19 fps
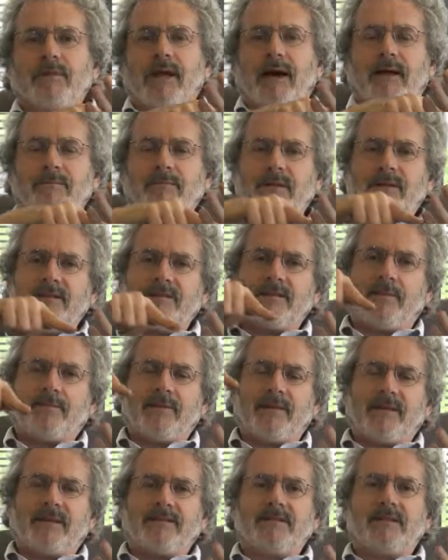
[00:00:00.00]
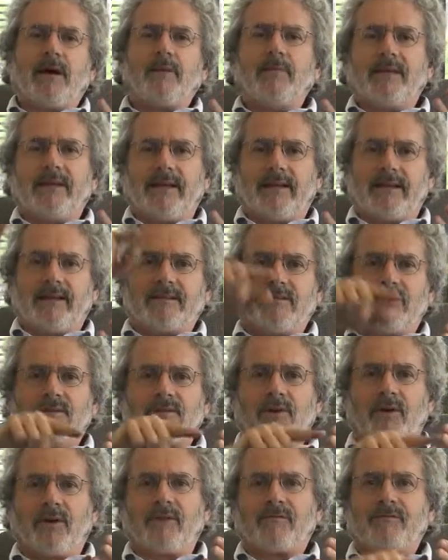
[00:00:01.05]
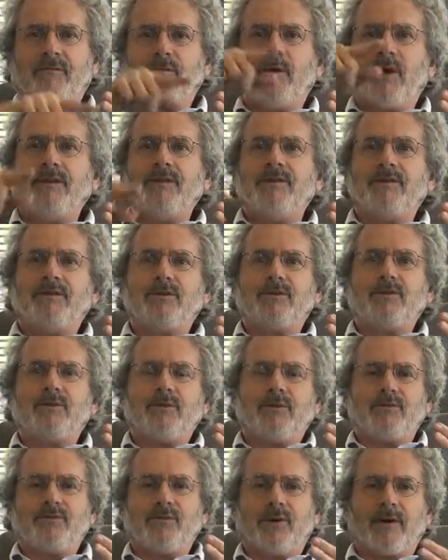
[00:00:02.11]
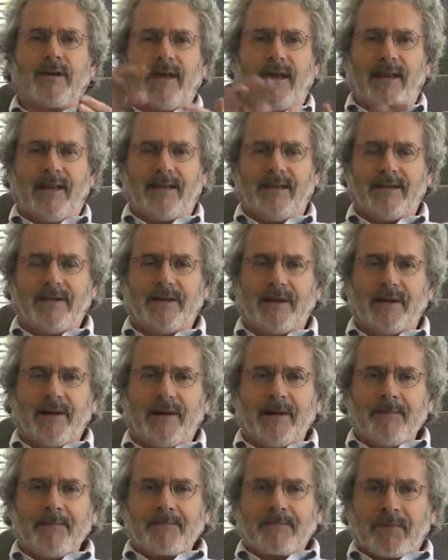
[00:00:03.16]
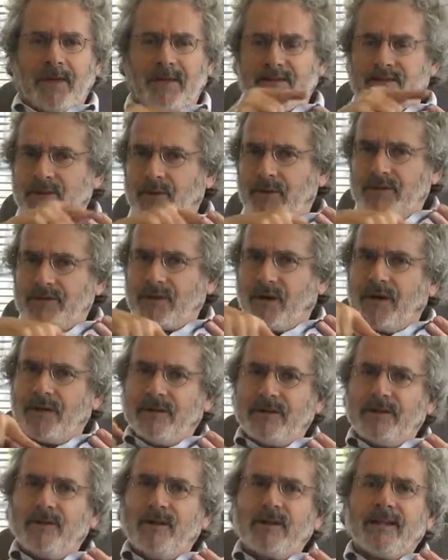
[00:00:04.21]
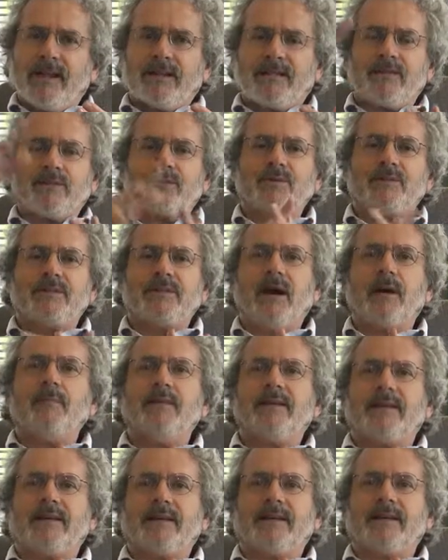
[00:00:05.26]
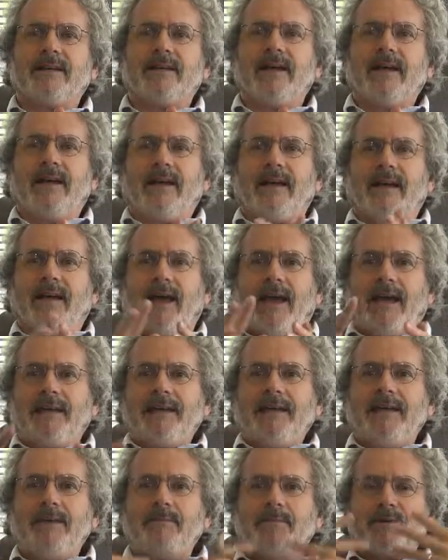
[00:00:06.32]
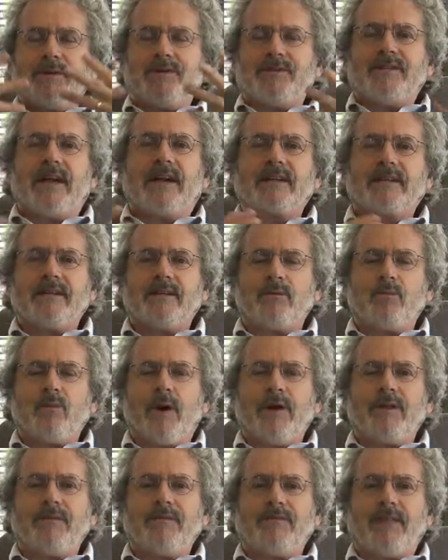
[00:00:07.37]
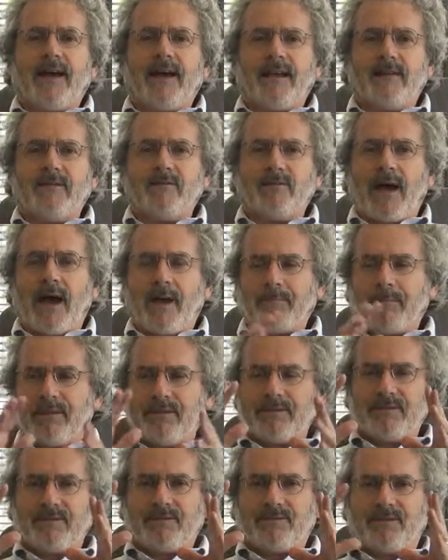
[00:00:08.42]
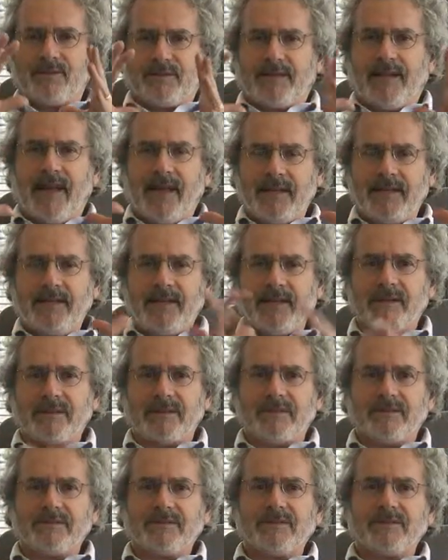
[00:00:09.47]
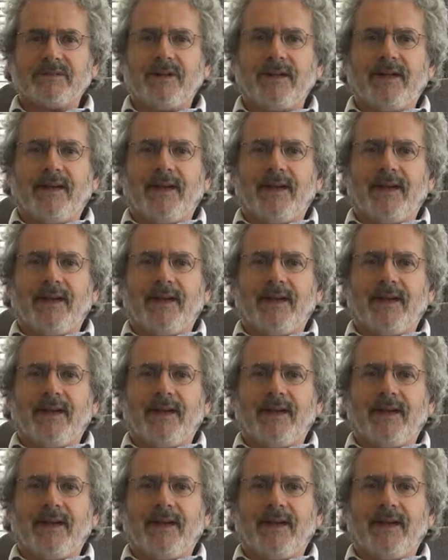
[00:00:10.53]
plot means something is doubling. So it's going from 1 to 2 to 4 to 8. And so he saw it looked like this was doubling, and he projected, what if that happens for 10 years?